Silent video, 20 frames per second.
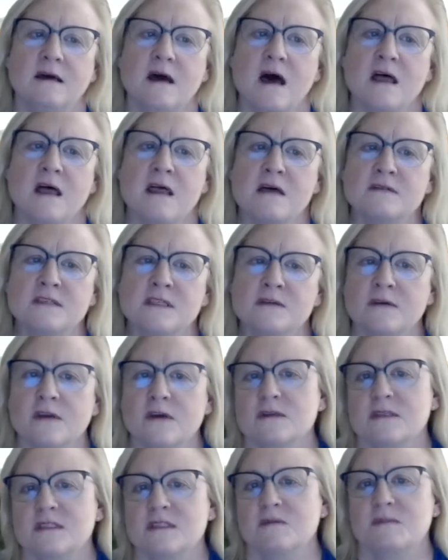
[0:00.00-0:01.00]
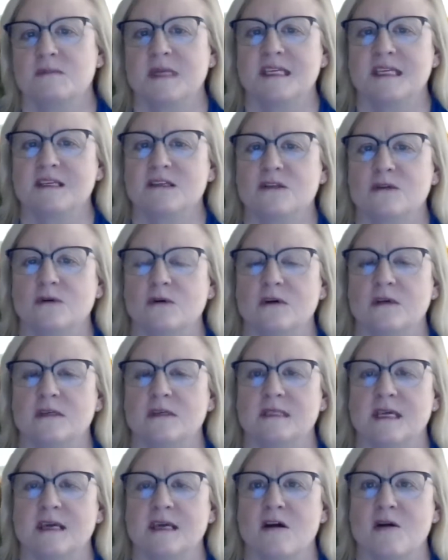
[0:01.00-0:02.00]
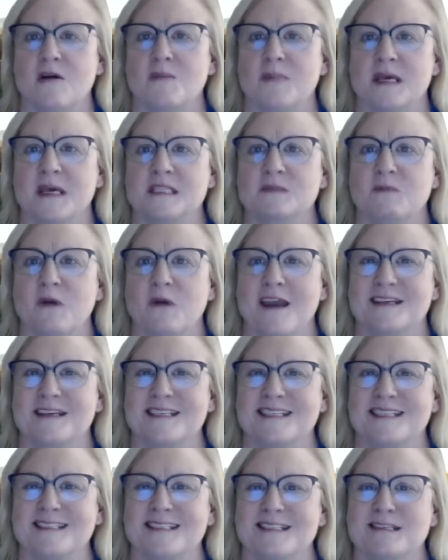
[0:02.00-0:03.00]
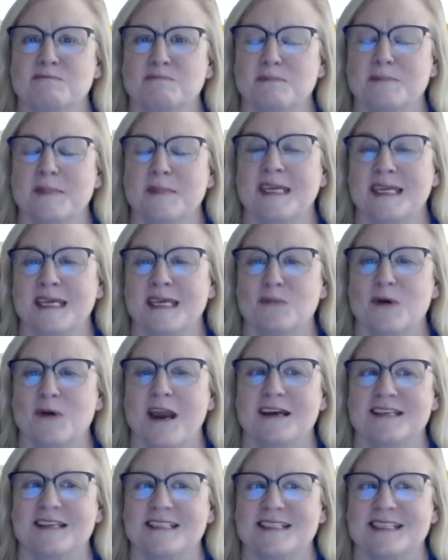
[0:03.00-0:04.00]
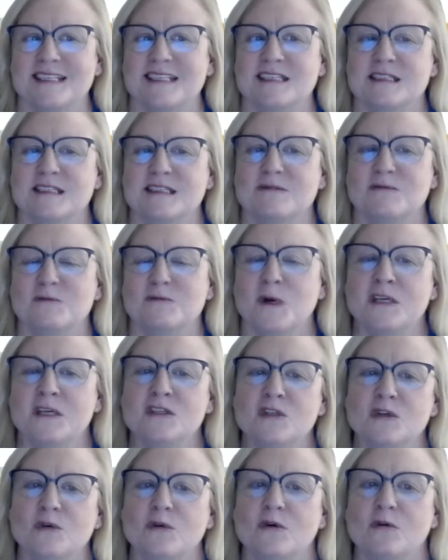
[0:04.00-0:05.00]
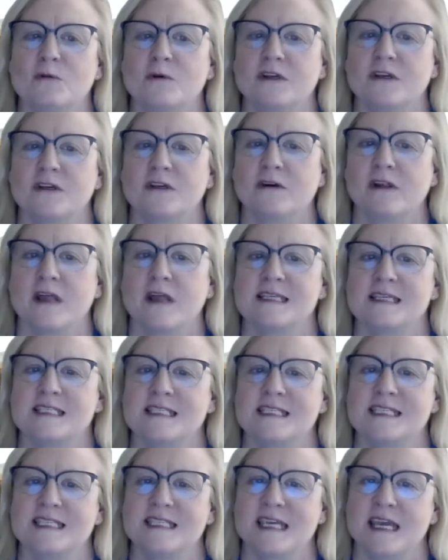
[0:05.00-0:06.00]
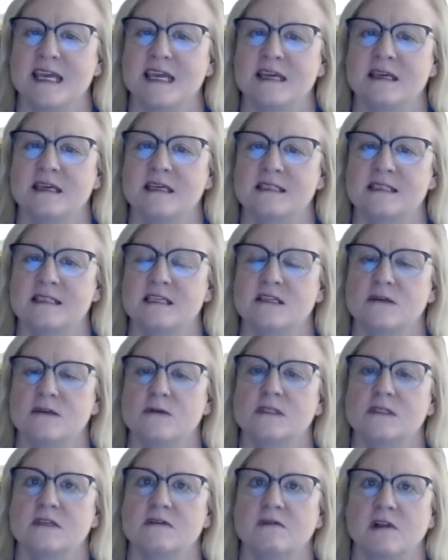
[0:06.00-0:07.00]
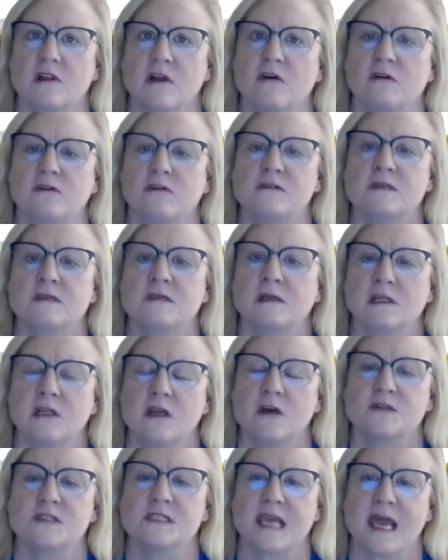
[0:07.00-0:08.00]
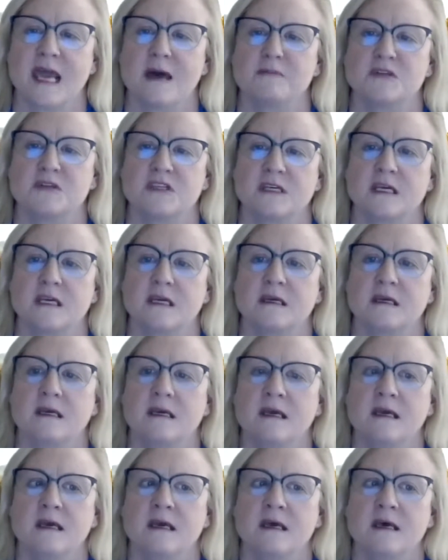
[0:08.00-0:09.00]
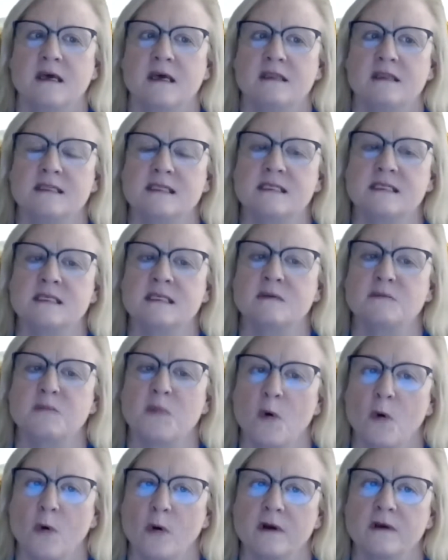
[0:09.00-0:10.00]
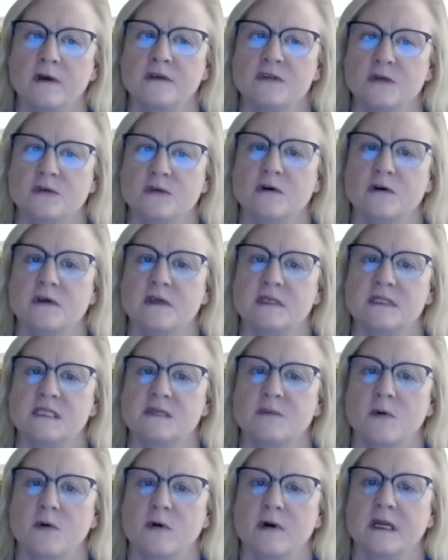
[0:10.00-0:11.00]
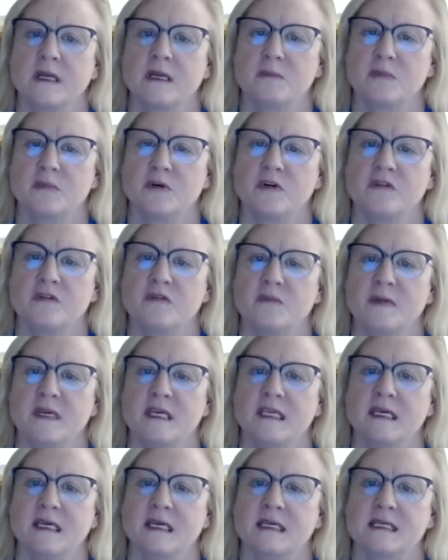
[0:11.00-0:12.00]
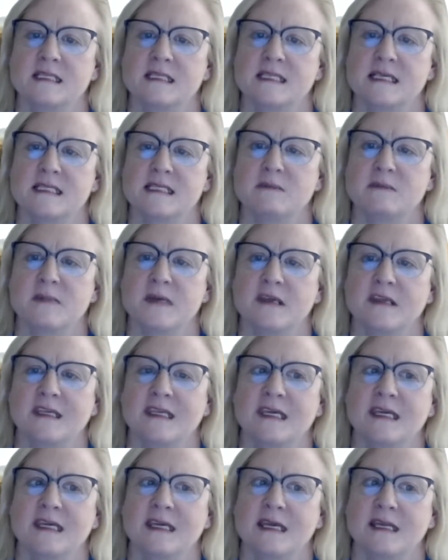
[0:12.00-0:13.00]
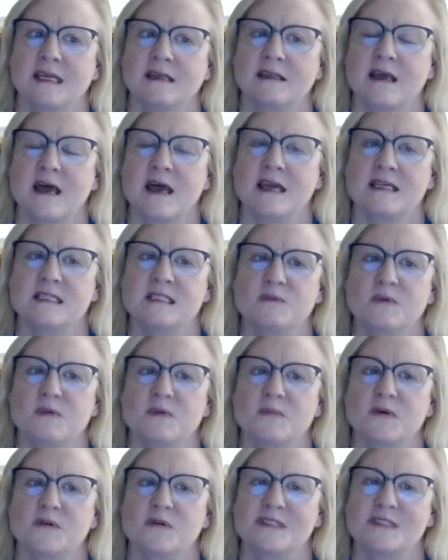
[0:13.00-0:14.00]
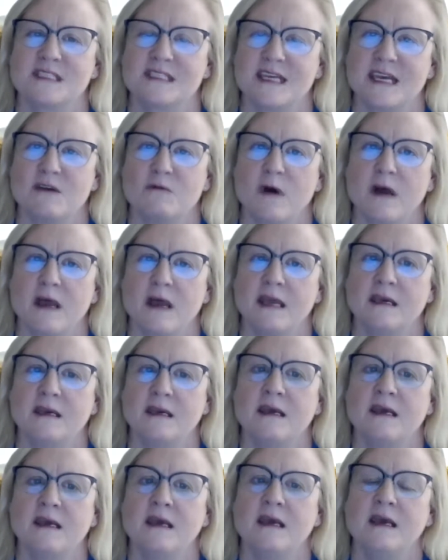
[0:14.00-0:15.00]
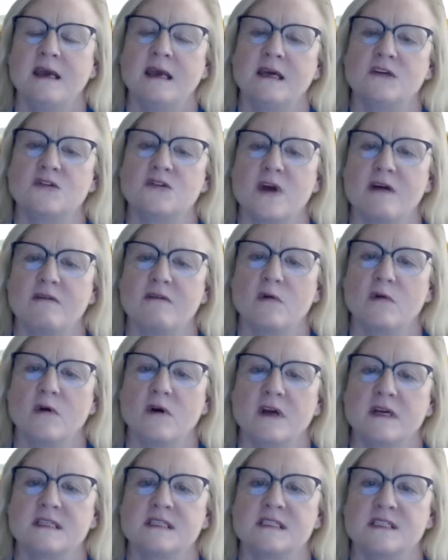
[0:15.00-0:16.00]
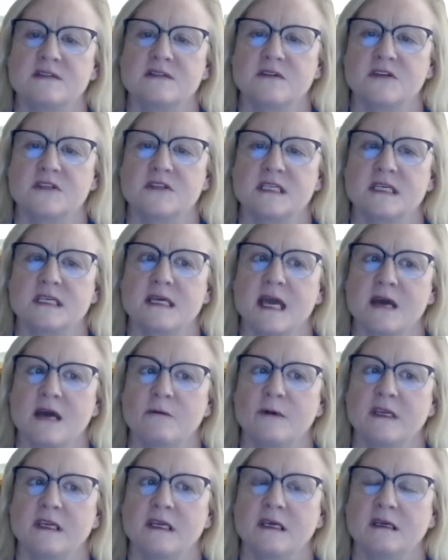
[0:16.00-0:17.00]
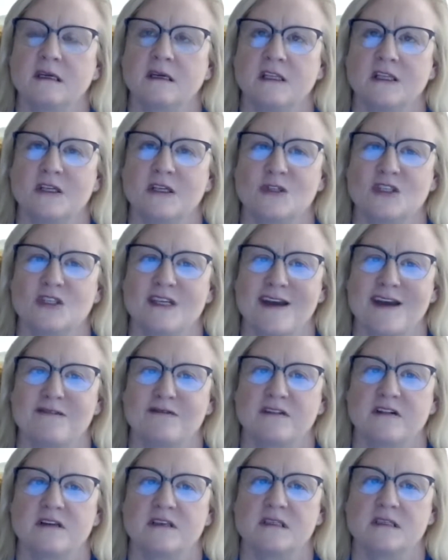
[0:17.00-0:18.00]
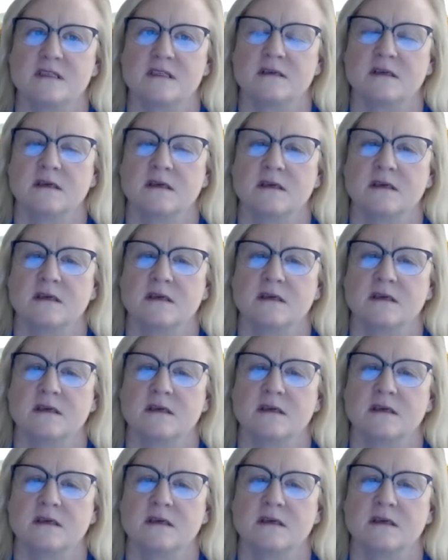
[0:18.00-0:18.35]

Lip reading: I'll also note some meeting tools and our best practice meeting practices. One tool we're utilizing today is the use of closed captioning. This is an important tool in supporting improved meeting accessibility and aligns with both statewide and Travel Oregon's diversity, equity, and inclusion efforts.